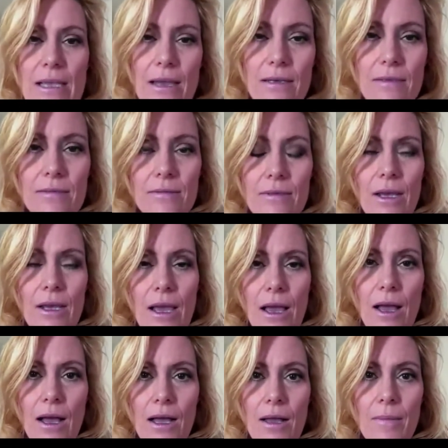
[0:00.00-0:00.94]
And
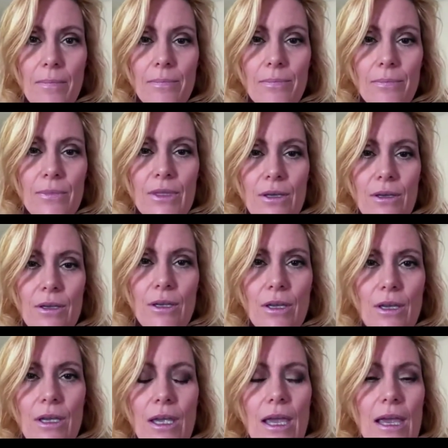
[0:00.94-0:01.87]

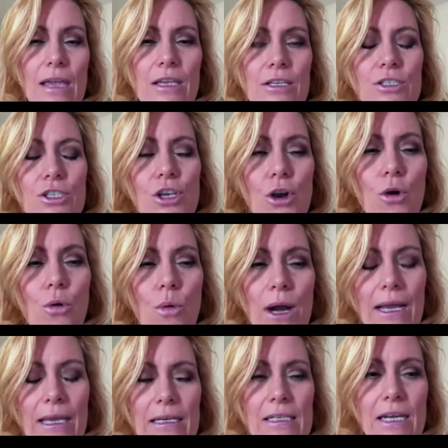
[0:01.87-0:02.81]
so what I did
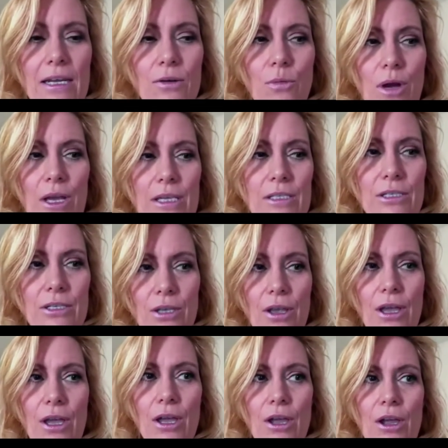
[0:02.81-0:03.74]
was,
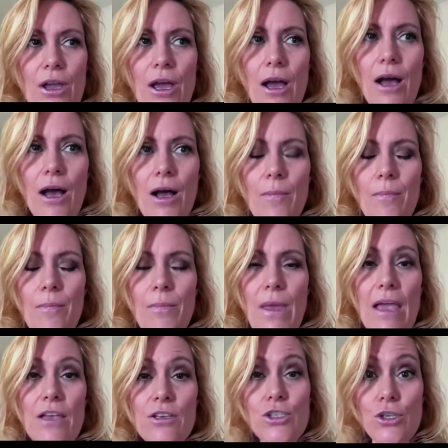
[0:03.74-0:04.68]
as
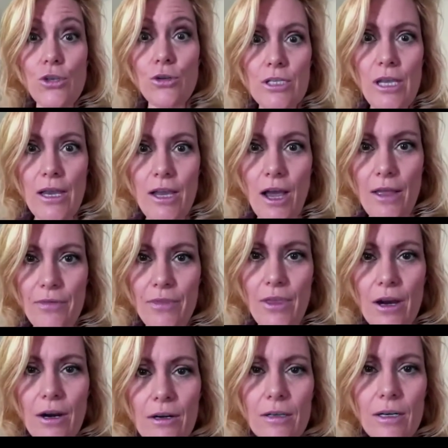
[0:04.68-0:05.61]
soon as I got there,
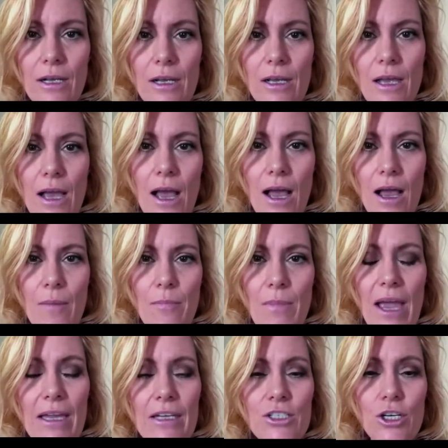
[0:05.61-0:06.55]
I
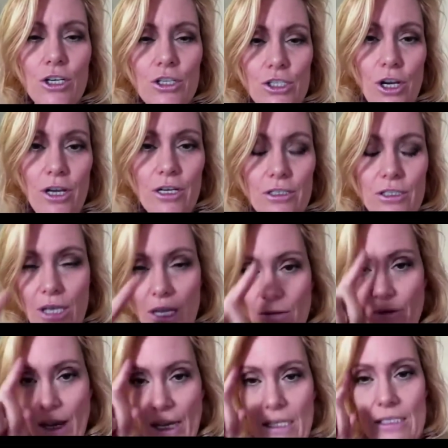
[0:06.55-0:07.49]
took John's advice
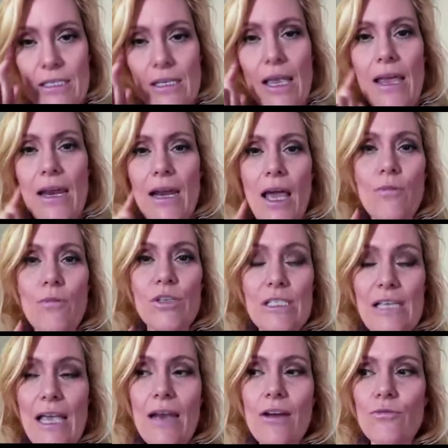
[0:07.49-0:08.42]
and I was set and
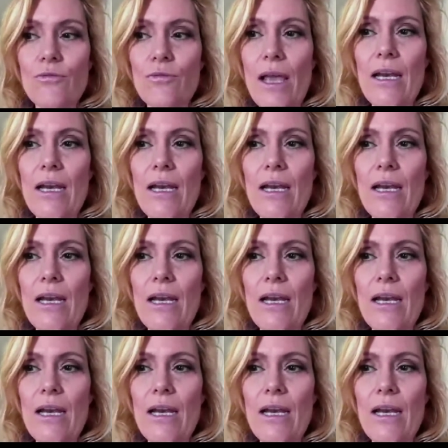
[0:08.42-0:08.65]
ready.